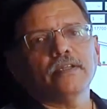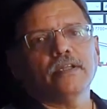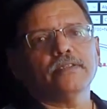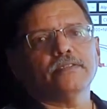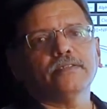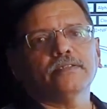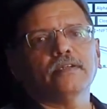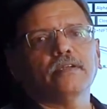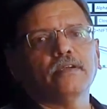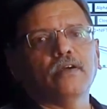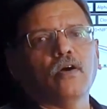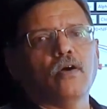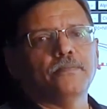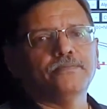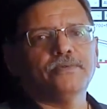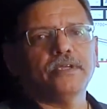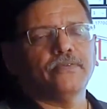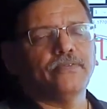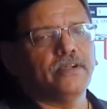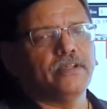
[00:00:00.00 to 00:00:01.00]
does
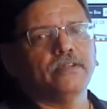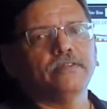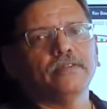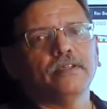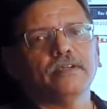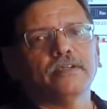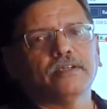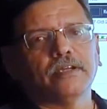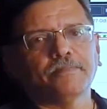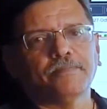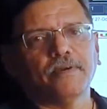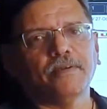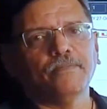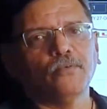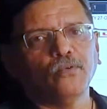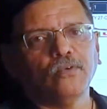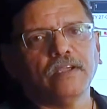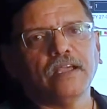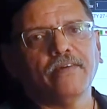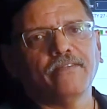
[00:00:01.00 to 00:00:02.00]
observing the triple
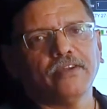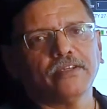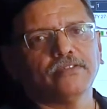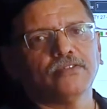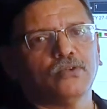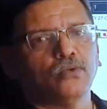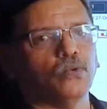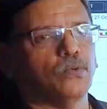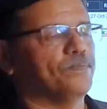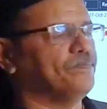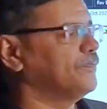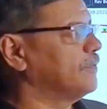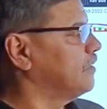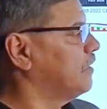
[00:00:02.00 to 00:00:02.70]
moving average do?